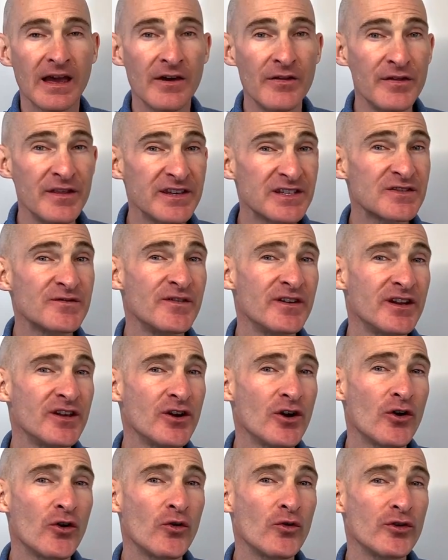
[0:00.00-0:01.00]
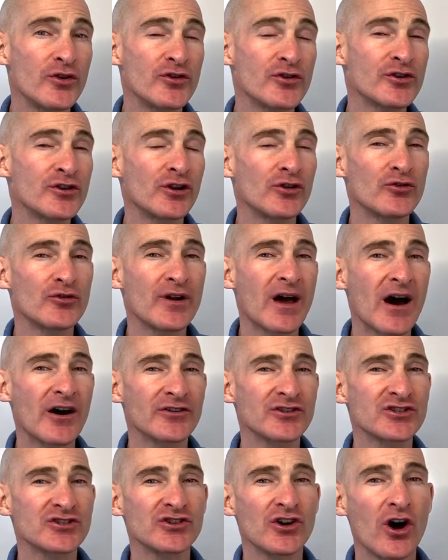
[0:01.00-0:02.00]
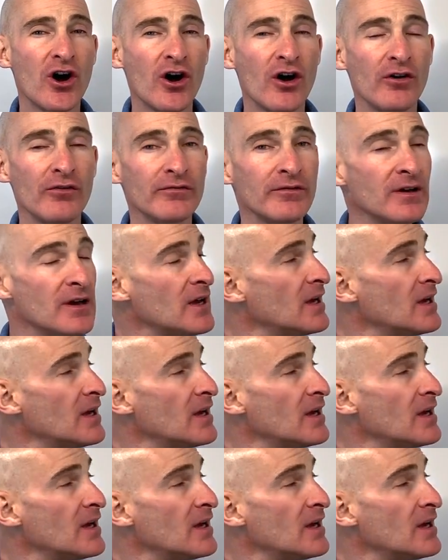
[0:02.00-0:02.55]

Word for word: In this video, you're going to learn how to solve